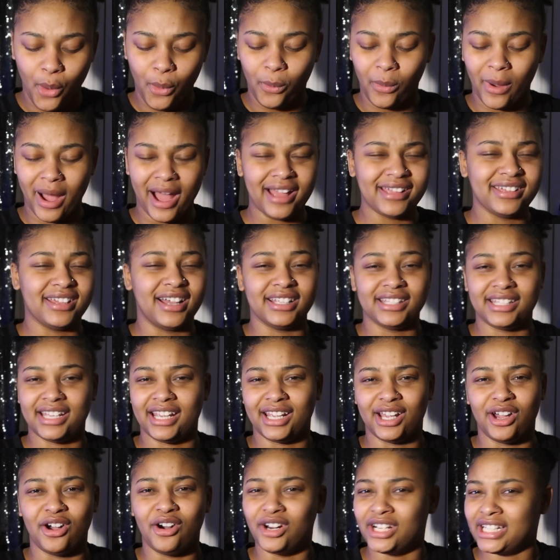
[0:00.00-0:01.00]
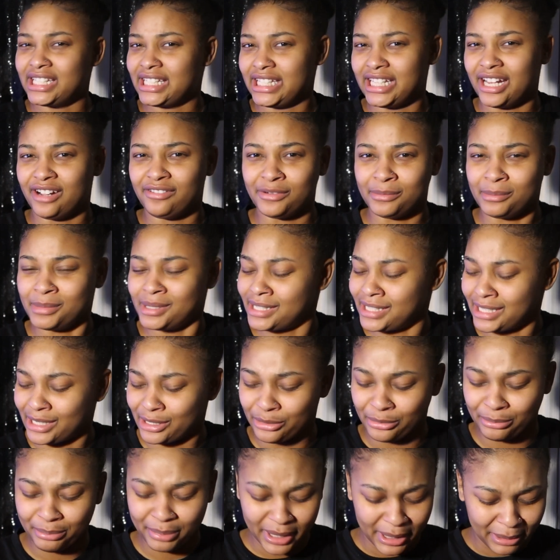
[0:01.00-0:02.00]
Why are y'all taking all this stuff from the
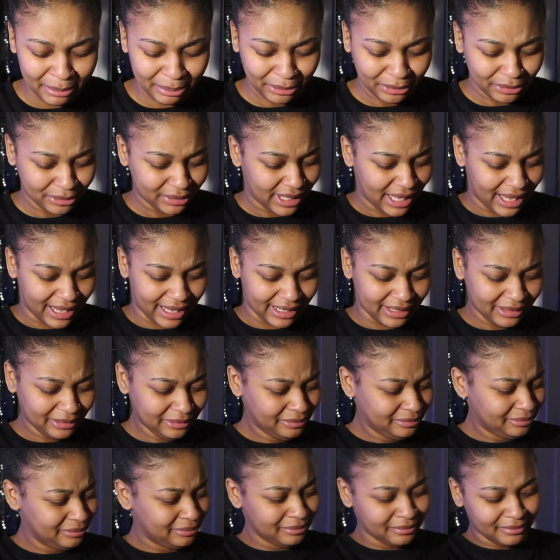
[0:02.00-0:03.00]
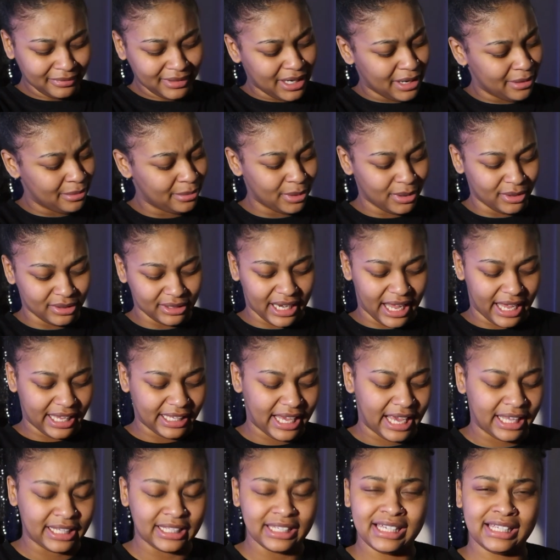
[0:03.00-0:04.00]
single people? Like, come on,
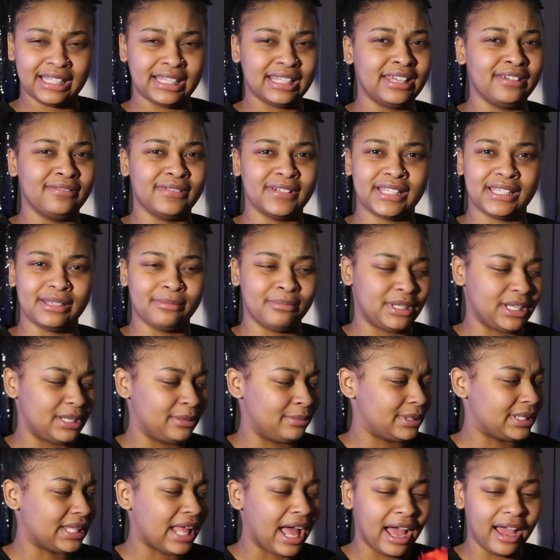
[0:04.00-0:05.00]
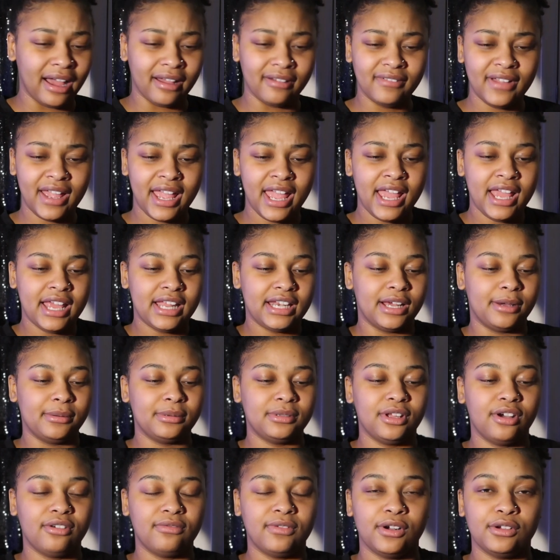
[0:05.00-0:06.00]
like at least leave us some cheap stuff. There
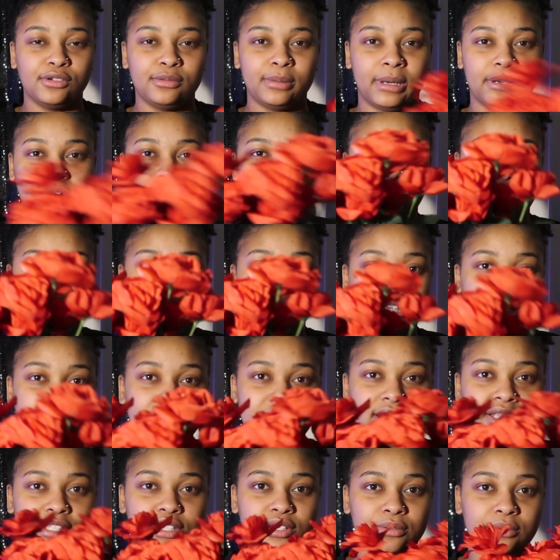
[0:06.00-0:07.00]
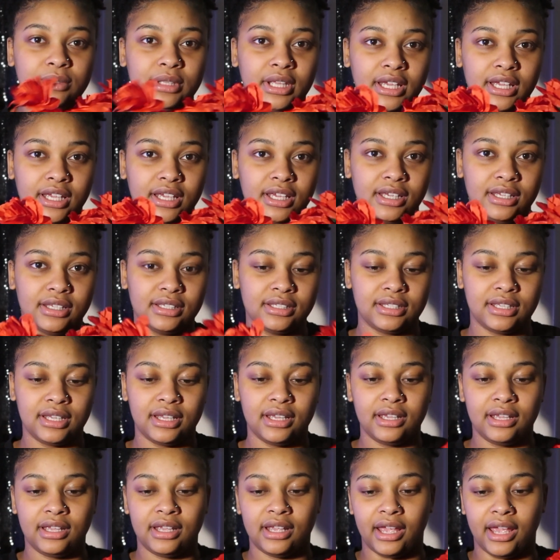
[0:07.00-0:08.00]
was no rose petals, so I got these two things.
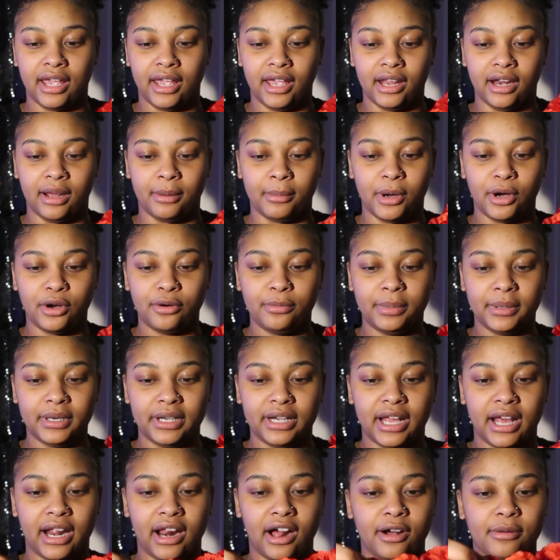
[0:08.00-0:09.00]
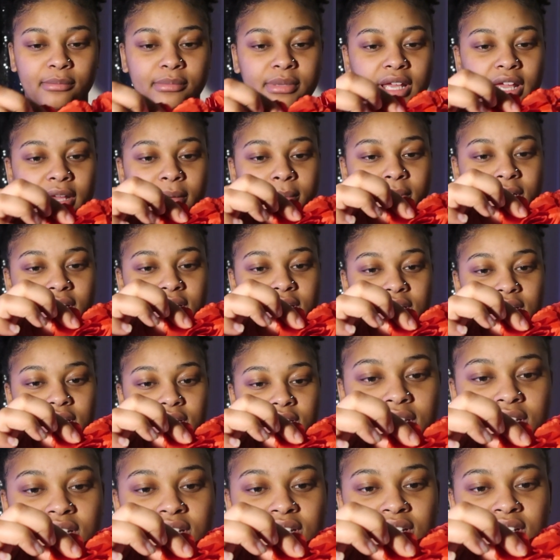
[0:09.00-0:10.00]
And I'm hoping that I'll be able to
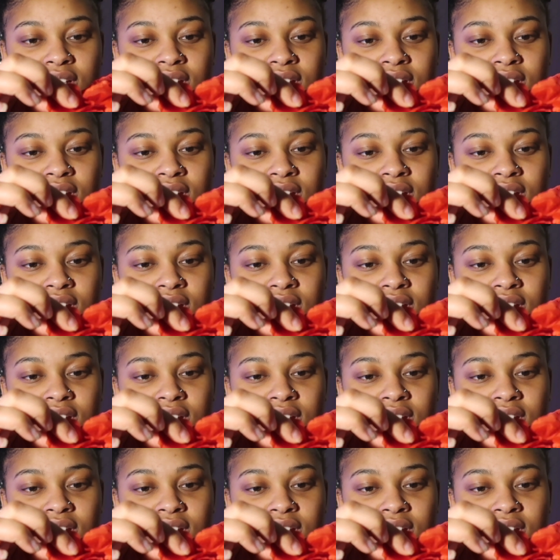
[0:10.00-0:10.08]
just...